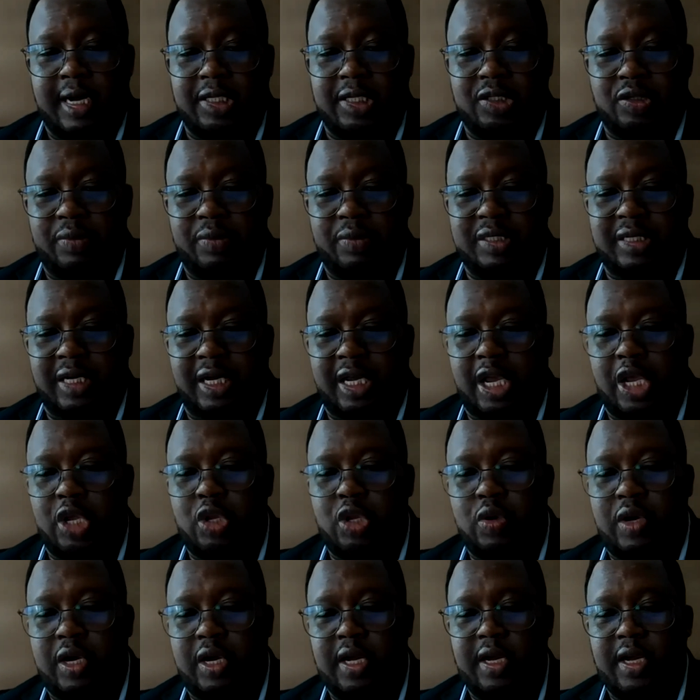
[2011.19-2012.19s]
So Mr.
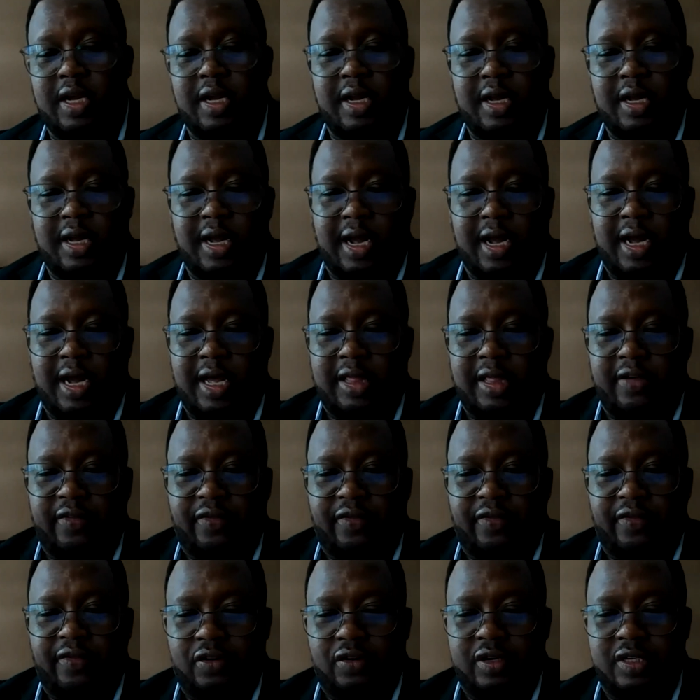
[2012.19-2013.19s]
Kenya,
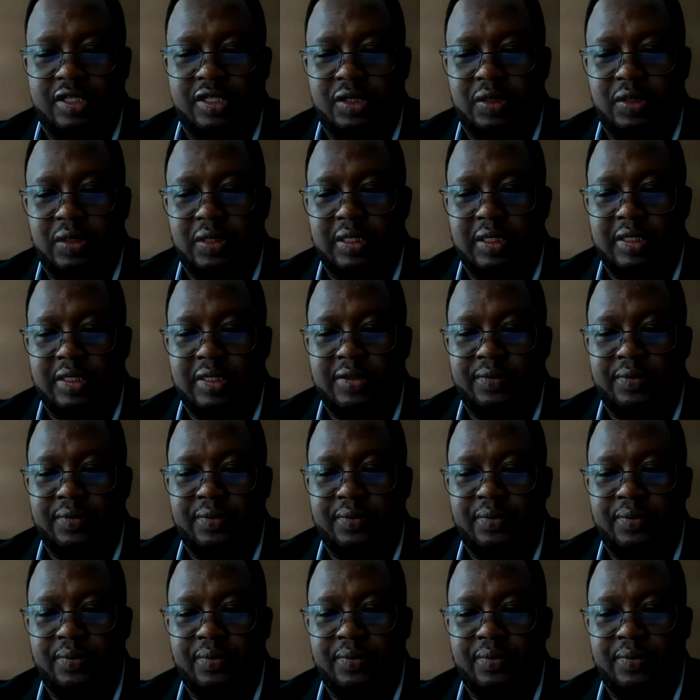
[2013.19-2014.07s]
the floor is yours.